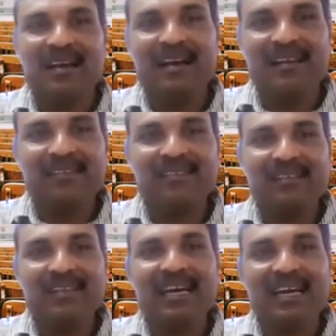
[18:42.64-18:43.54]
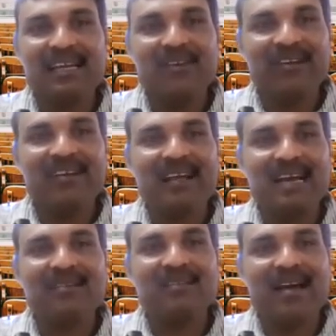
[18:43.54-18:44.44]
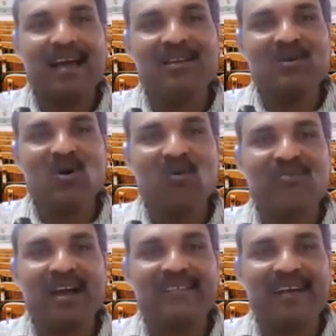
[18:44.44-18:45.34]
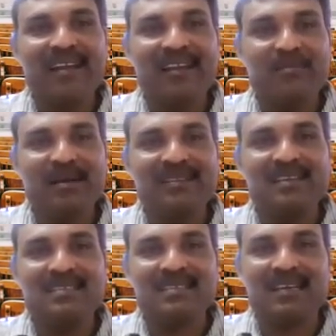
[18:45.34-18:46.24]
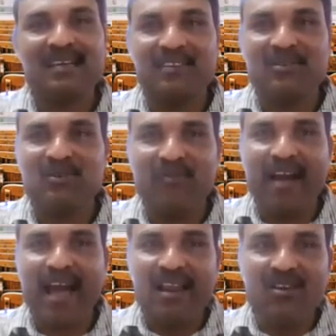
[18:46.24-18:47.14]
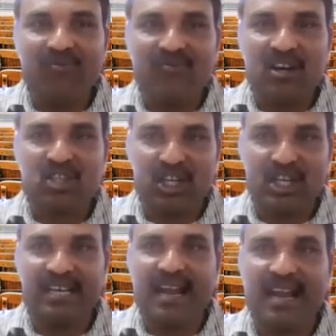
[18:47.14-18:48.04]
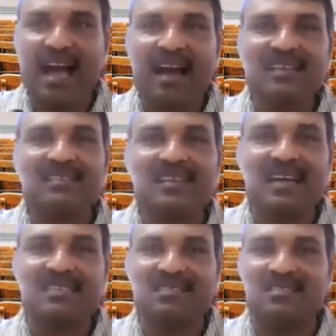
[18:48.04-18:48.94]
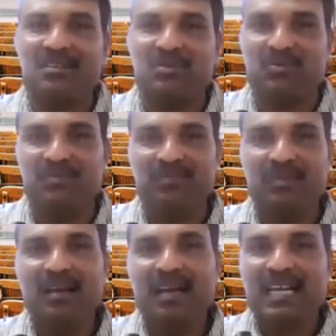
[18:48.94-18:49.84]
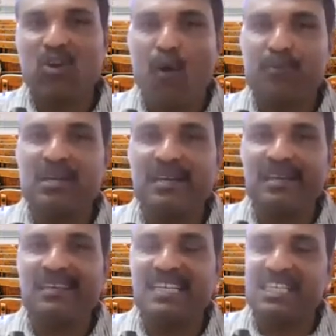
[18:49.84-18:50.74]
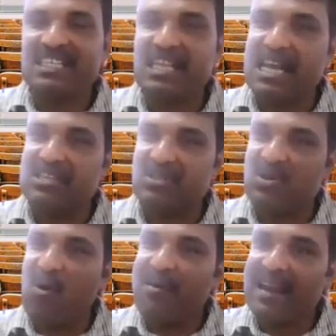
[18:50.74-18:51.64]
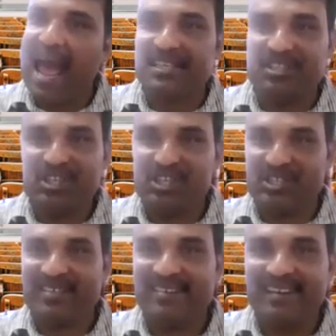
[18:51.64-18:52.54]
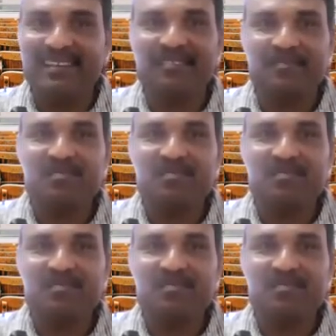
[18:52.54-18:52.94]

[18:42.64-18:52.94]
And they are given the value of right hand limit is equal to the value of function at x is equal to 2. And the option D is less not exist, right?